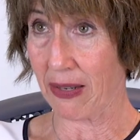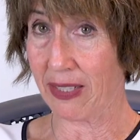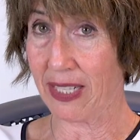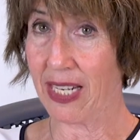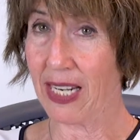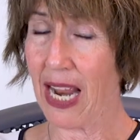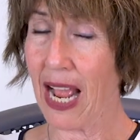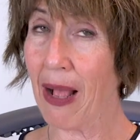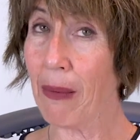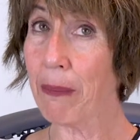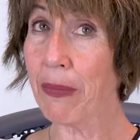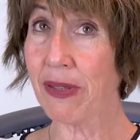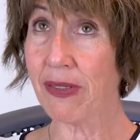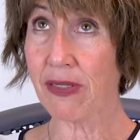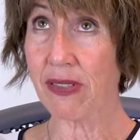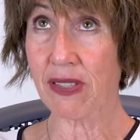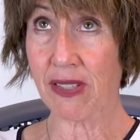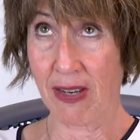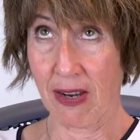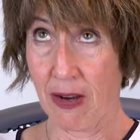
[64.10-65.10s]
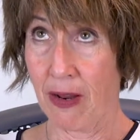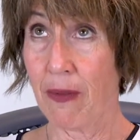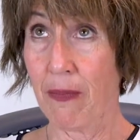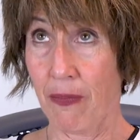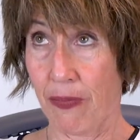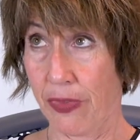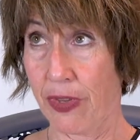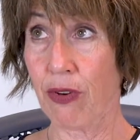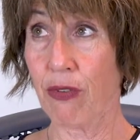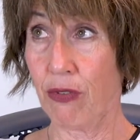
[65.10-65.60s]
and it happens
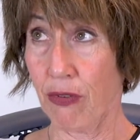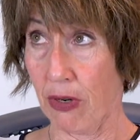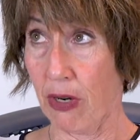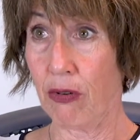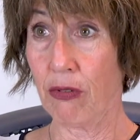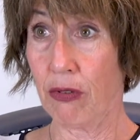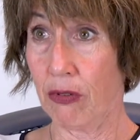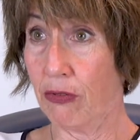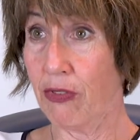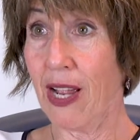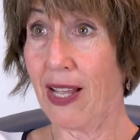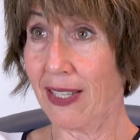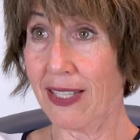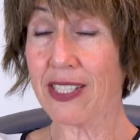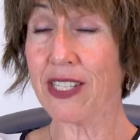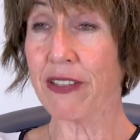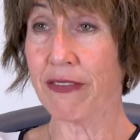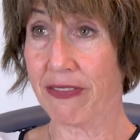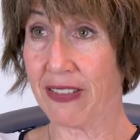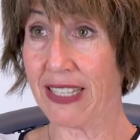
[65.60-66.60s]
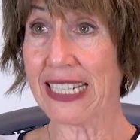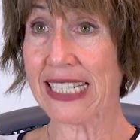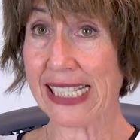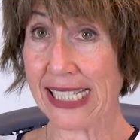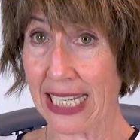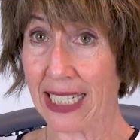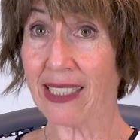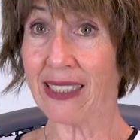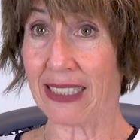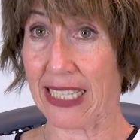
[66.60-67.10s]
relatively
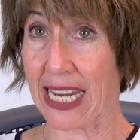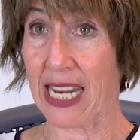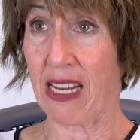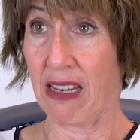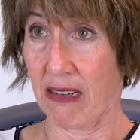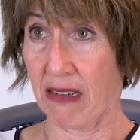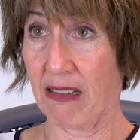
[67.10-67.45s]
suddenly.